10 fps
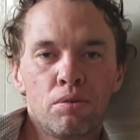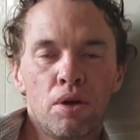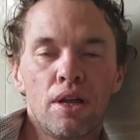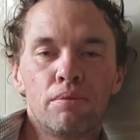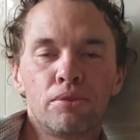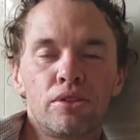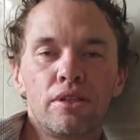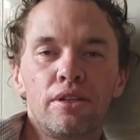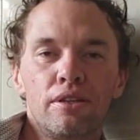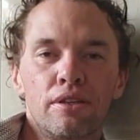While I'm
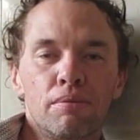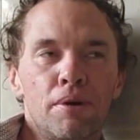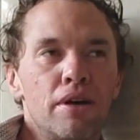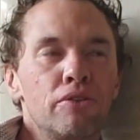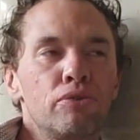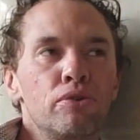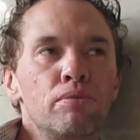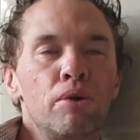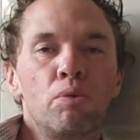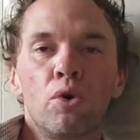sitting in a
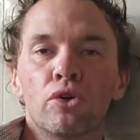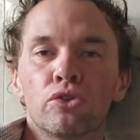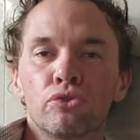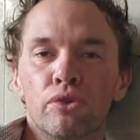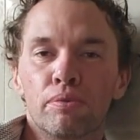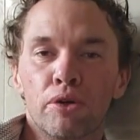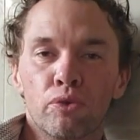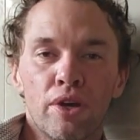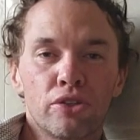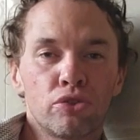bathroom, a washroom, a
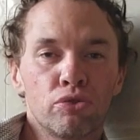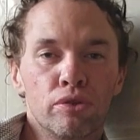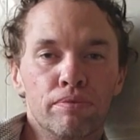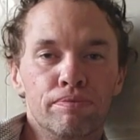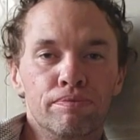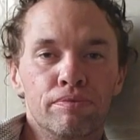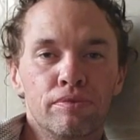restroom.